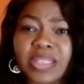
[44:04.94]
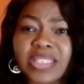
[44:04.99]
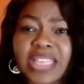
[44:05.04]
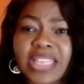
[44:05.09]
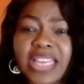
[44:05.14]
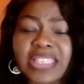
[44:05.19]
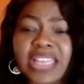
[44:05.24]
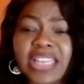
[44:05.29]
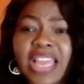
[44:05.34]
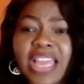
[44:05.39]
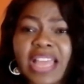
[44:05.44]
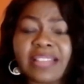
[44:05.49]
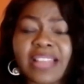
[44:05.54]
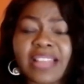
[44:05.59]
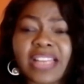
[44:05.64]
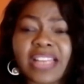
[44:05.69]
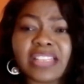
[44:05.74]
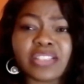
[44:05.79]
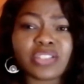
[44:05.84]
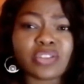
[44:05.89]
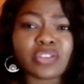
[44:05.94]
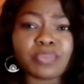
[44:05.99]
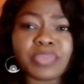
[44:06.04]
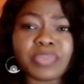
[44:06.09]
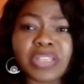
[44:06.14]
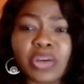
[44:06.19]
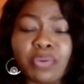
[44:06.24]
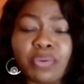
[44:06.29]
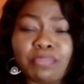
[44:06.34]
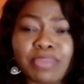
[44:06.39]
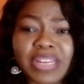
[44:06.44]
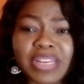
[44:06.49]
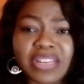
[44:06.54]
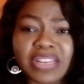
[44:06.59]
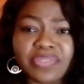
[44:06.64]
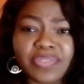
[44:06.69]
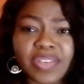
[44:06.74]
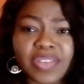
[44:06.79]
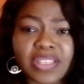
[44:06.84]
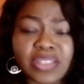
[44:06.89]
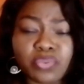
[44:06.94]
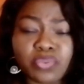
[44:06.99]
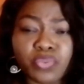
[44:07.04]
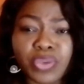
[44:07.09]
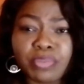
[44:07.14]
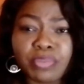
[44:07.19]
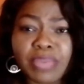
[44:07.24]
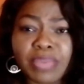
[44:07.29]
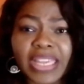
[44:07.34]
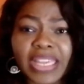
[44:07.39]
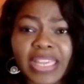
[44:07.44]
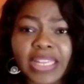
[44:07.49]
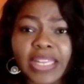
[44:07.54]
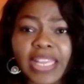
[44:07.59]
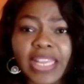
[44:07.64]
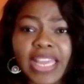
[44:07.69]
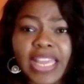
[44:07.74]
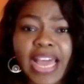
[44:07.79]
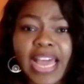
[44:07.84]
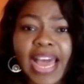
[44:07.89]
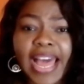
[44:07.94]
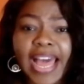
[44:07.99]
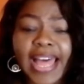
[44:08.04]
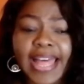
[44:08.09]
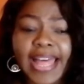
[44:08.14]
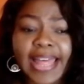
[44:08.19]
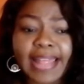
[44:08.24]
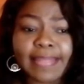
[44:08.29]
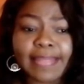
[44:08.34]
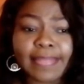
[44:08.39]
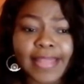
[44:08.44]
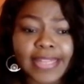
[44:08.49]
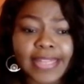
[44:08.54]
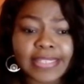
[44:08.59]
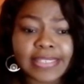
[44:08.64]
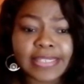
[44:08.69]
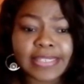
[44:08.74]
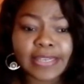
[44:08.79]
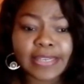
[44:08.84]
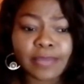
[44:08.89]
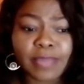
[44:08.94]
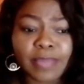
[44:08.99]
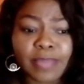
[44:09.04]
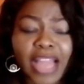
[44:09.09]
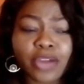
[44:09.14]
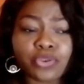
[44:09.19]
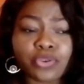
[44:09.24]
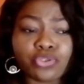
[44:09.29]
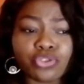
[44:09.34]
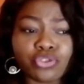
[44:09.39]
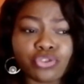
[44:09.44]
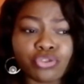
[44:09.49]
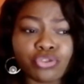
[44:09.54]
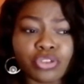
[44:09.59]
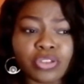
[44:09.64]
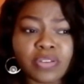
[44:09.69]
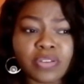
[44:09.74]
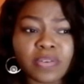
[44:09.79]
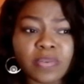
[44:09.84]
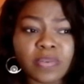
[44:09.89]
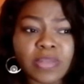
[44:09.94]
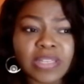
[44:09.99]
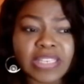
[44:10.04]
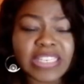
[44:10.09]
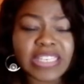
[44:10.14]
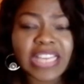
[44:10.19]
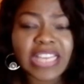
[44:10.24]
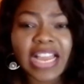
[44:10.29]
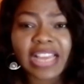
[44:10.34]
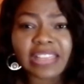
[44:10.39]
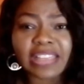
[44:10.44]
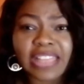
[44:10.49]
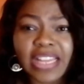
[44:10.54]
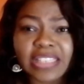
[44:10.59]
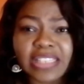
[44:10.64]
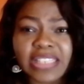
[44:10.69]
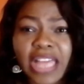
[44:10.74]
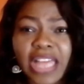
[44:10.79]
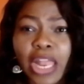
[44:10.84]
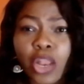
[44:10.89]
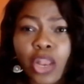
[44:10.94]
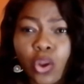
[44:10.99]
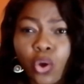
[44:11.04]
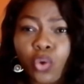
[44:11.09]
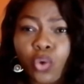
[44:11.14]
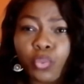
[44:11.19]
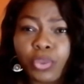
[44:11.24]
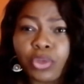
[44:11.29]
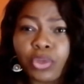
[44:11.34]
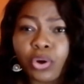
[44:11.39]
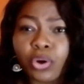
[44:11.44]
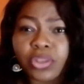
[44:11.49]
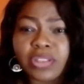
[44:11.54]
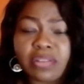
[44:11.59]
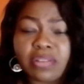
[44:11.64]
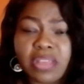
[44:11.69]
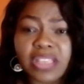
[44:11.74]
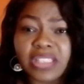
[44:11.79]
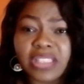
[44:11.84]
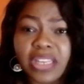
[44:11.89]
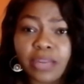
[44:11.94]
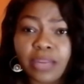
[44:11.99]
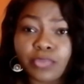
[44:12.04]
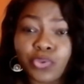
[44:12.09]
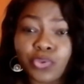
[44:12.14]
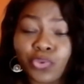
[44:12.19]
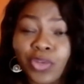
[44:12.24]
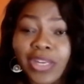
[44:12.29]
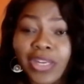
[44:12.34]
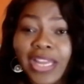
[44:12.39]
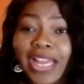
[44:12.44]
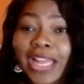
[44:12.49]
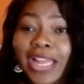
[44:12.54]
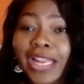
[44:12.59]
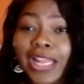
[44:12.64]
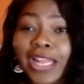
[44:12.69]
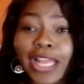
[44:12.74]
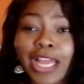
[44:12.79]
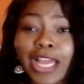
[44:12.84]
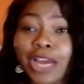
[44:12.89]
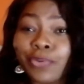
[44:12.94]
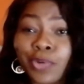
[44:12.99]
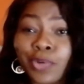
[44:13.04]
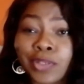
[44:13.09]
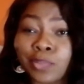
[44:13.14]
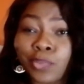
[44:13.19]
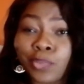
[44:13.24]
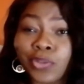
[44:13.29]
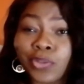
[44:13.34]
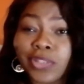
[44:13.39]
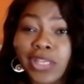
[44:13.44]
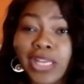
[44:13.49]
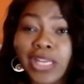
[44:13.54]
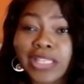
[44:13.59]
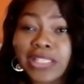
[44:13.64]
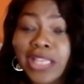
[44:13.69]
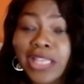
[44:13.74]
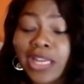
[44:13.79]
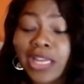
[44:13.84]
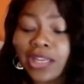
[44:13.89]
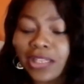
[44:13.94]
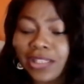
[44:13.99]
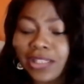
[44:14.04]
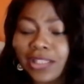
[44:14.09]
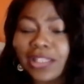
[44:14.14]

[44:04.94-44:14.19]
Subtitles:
said that it's something that will benefit women and that I could tag that along with other things that I'm doing. I responded, I said,